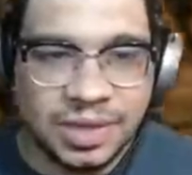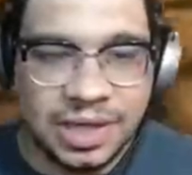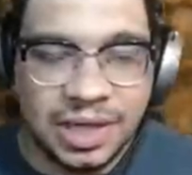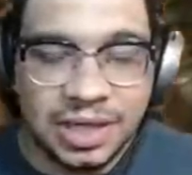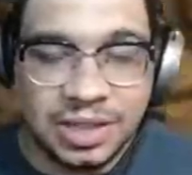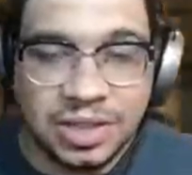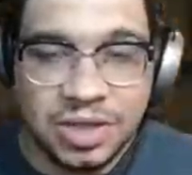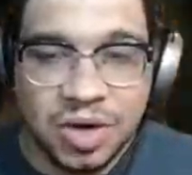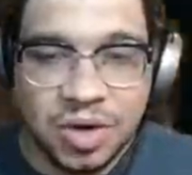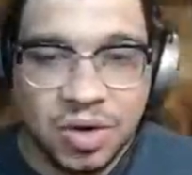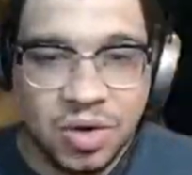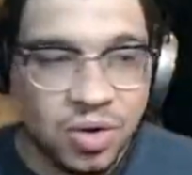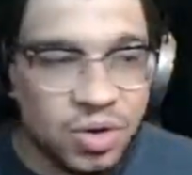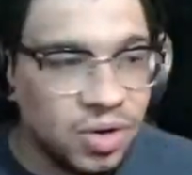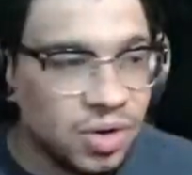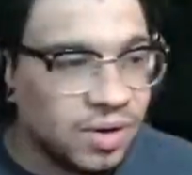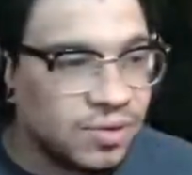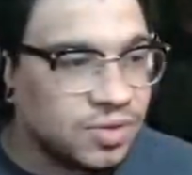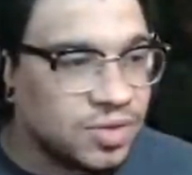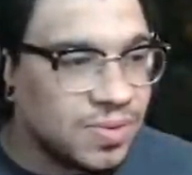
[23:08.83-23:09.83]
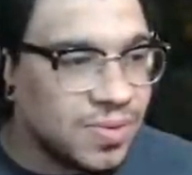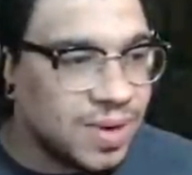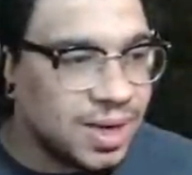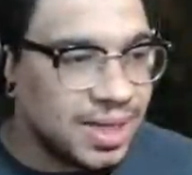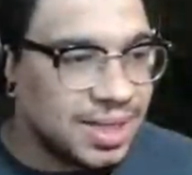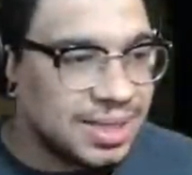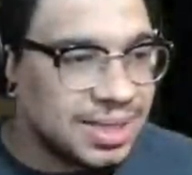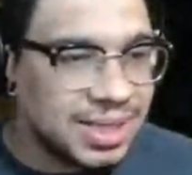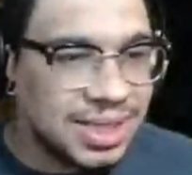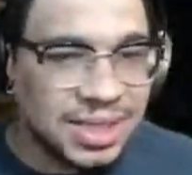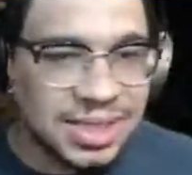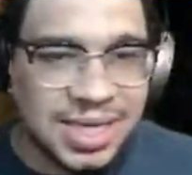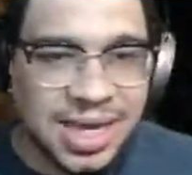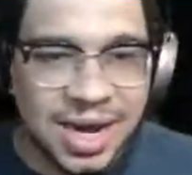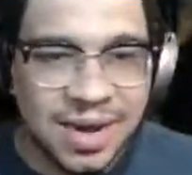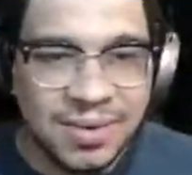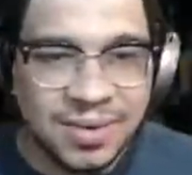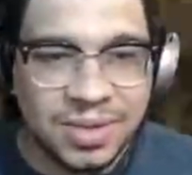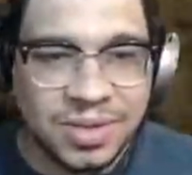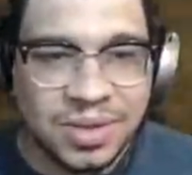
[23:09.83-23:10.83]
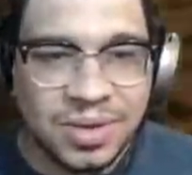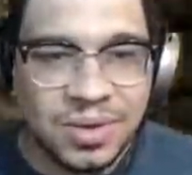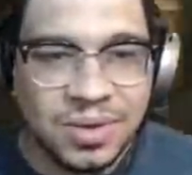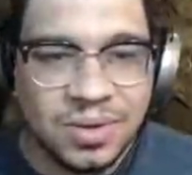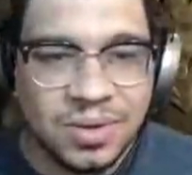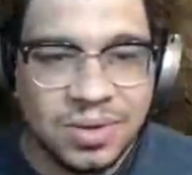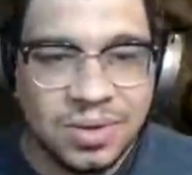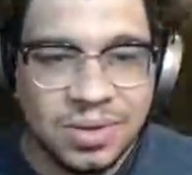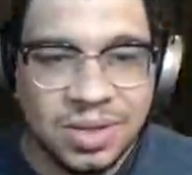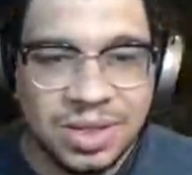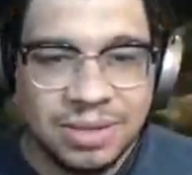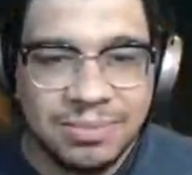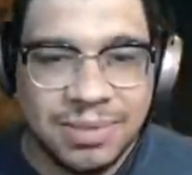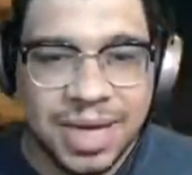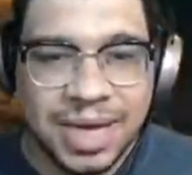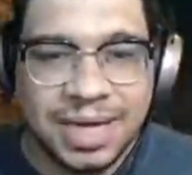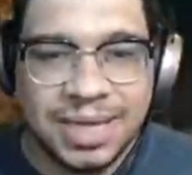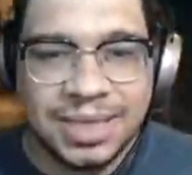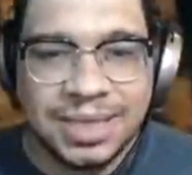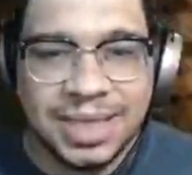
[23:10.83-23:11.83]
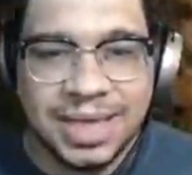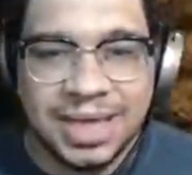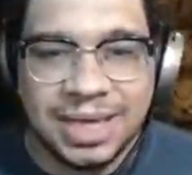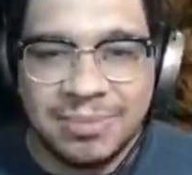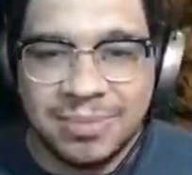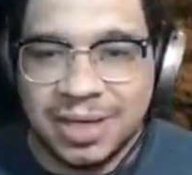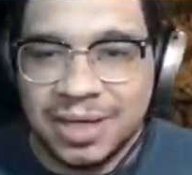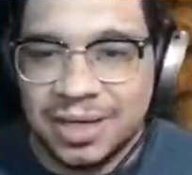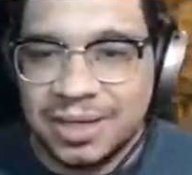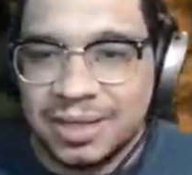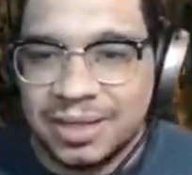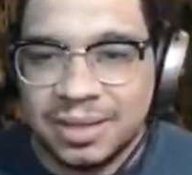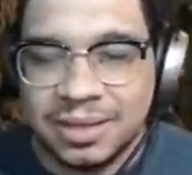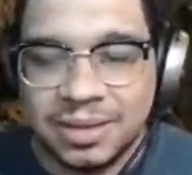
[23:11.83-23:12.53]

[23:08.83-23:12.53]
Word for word: A total of 26 hours. Holy macadamia.